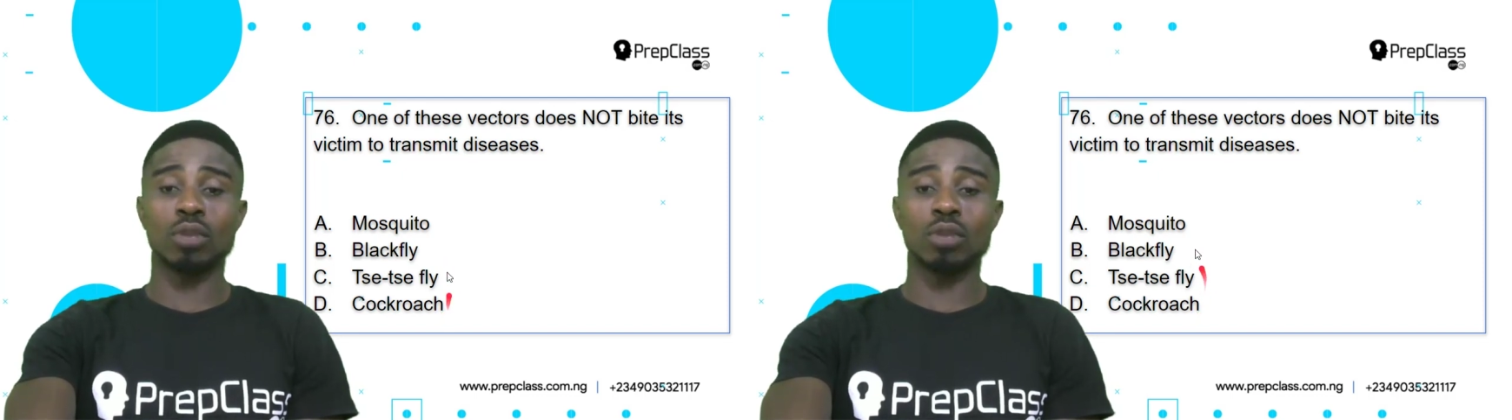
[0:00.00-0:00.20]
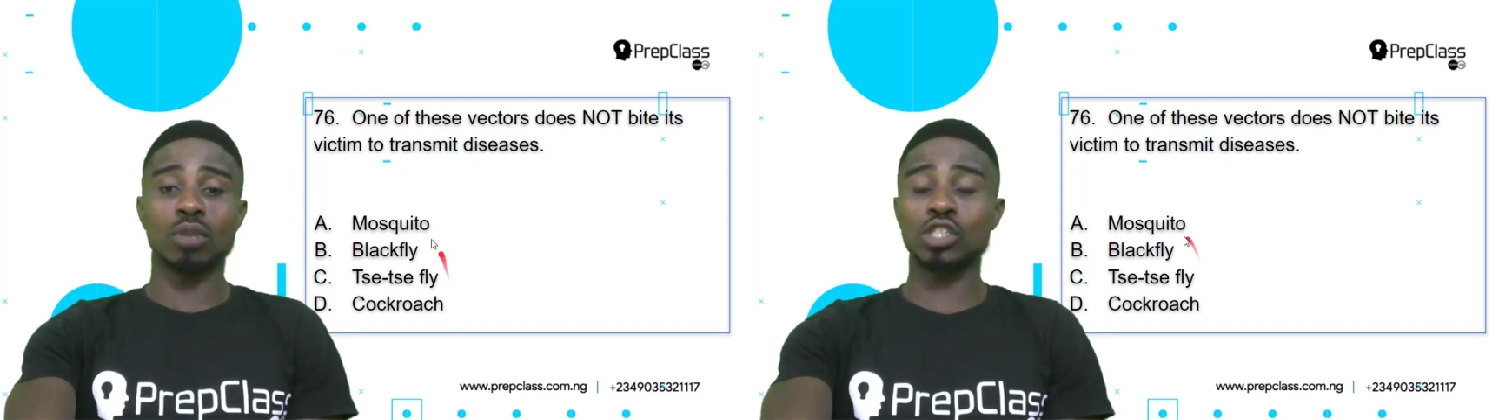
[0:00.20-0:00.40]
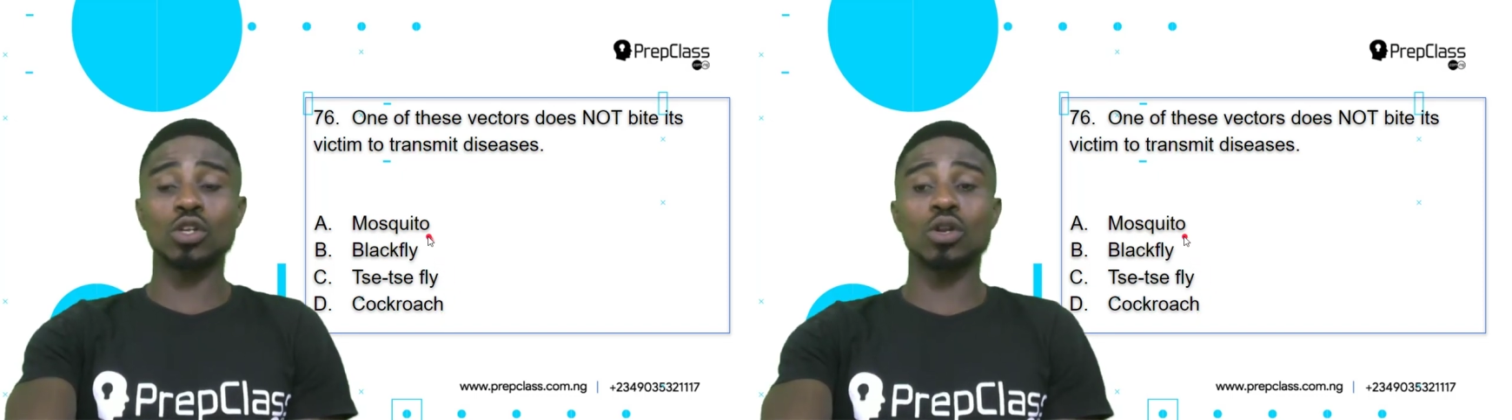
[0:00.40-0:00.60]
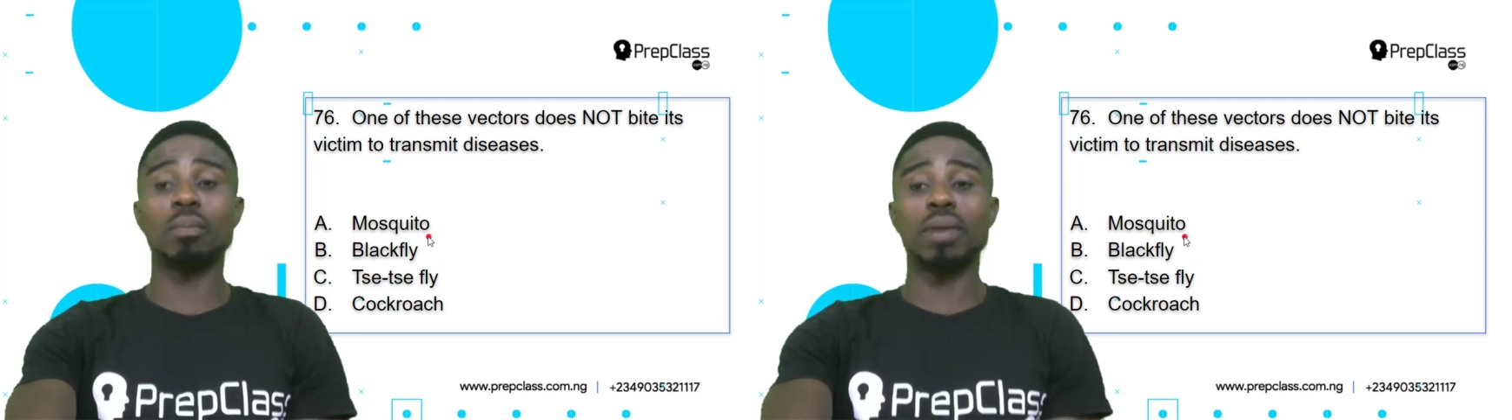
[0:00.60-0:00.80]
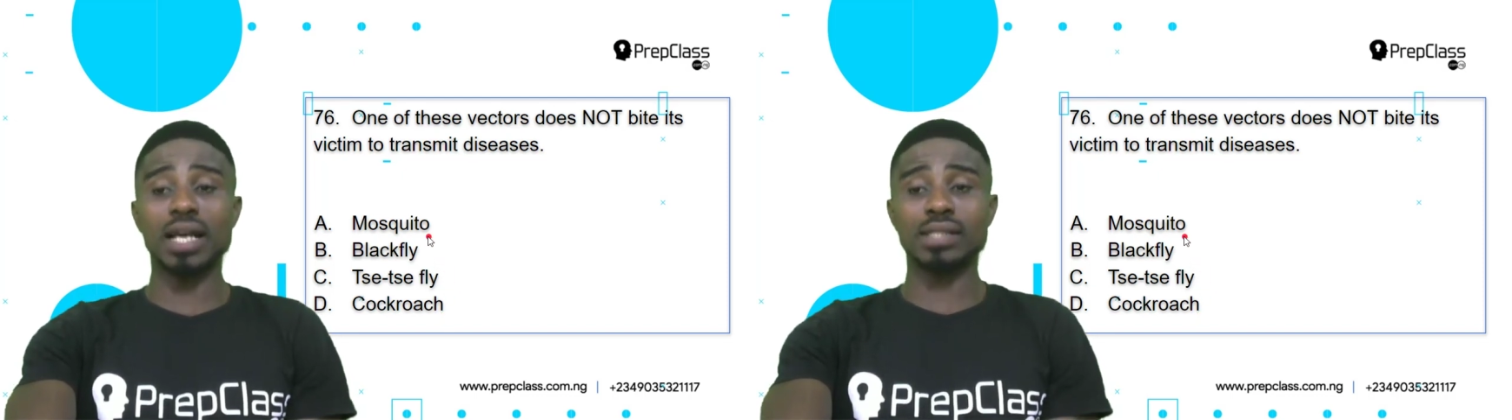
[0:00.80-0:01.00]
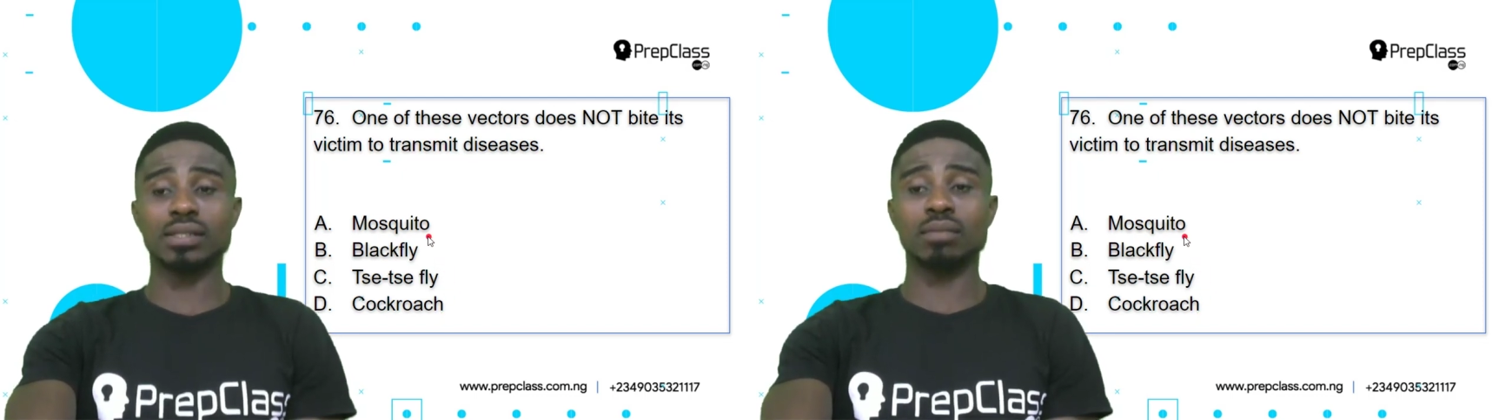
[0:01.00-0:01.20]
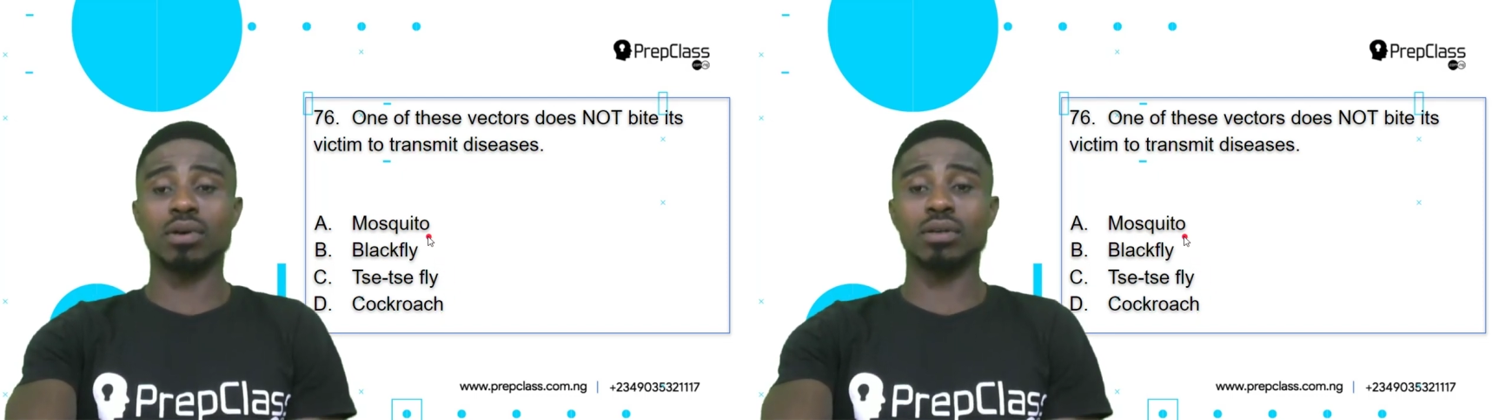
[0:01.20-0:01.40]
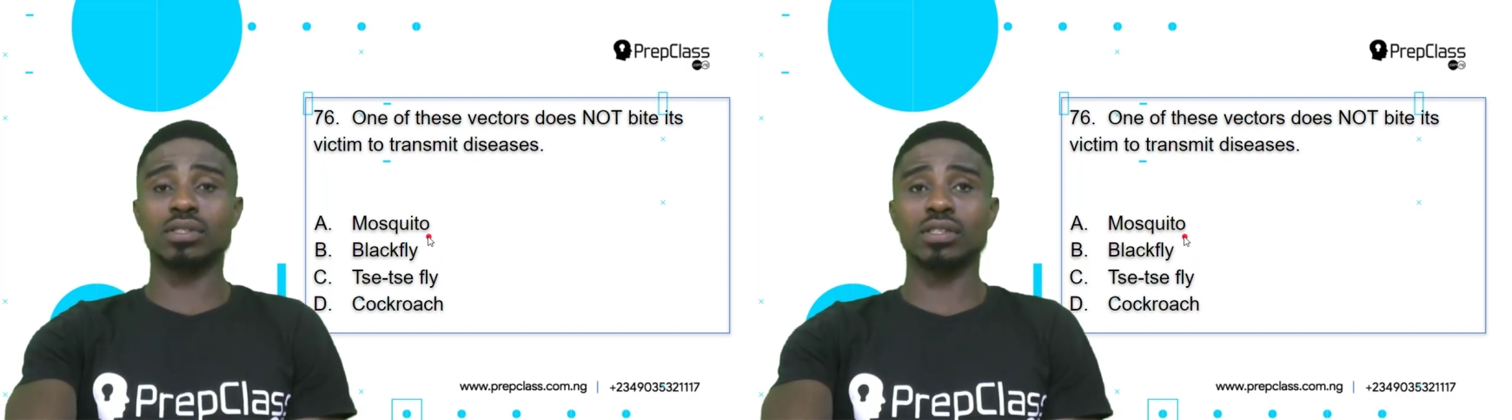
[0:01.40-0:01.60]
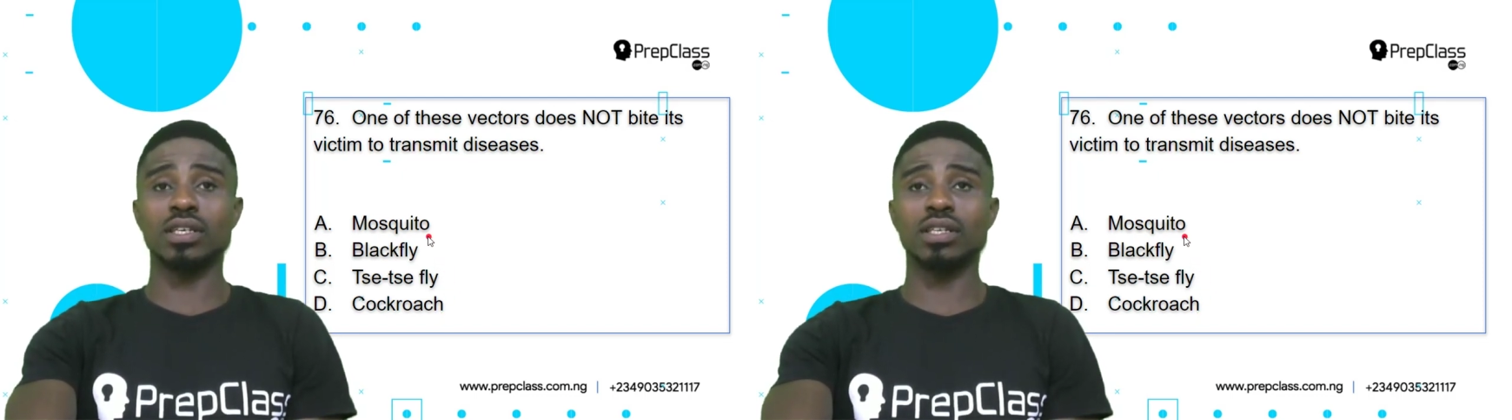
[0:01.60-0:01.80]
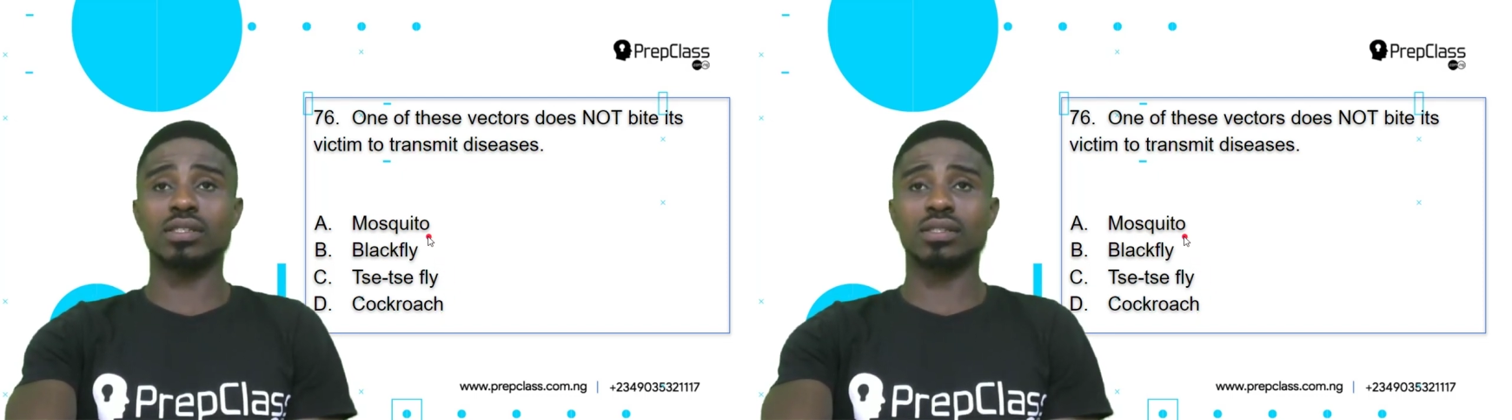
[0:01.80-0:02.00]
mosquito don't bite, but
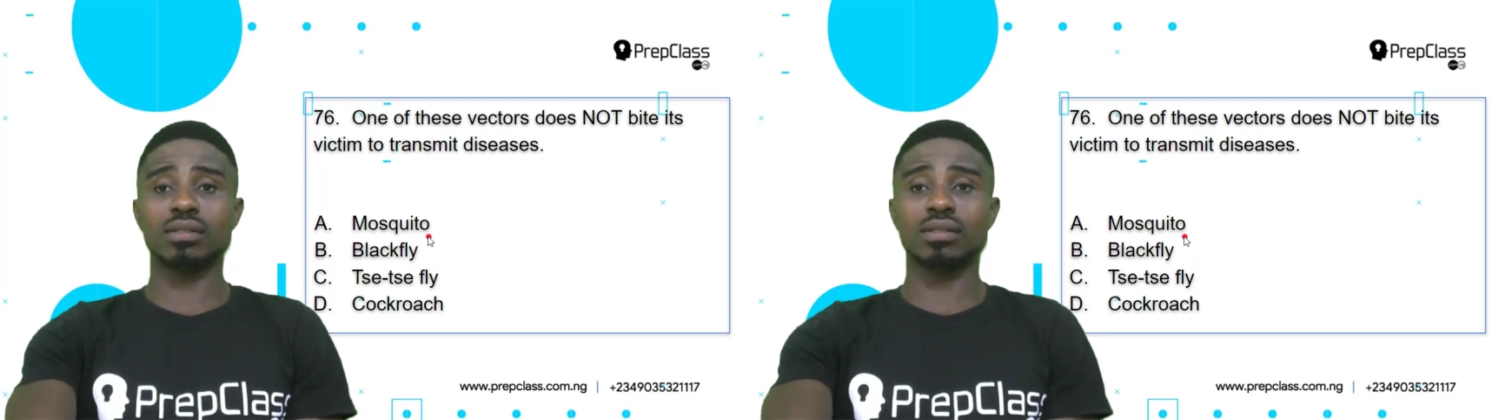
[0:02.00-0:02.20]
it